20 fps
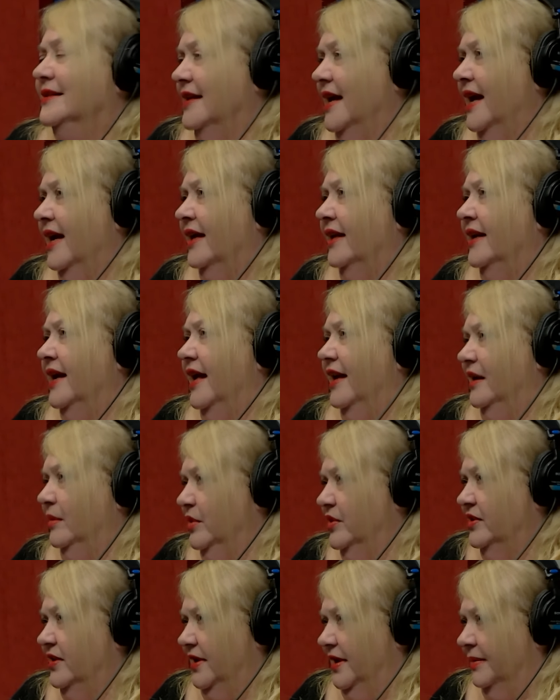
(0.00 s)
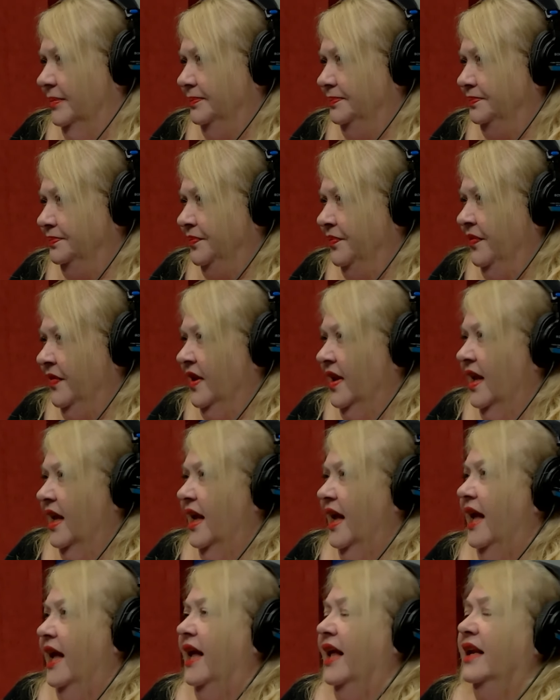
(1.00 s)
zach and addie museum
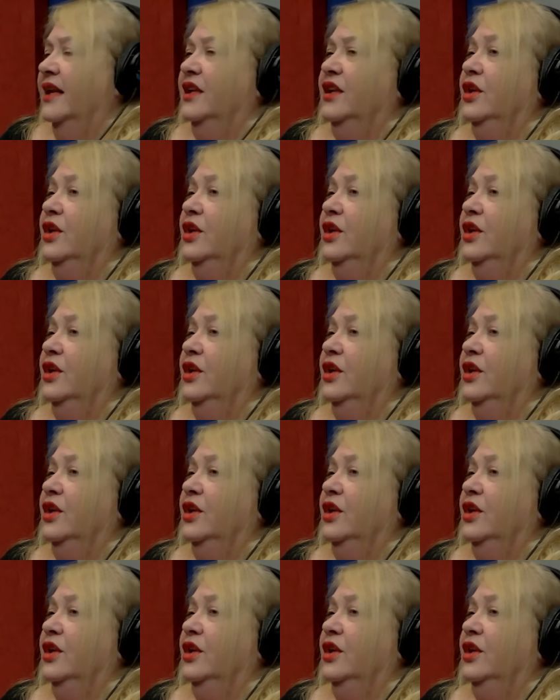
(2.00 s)
and right.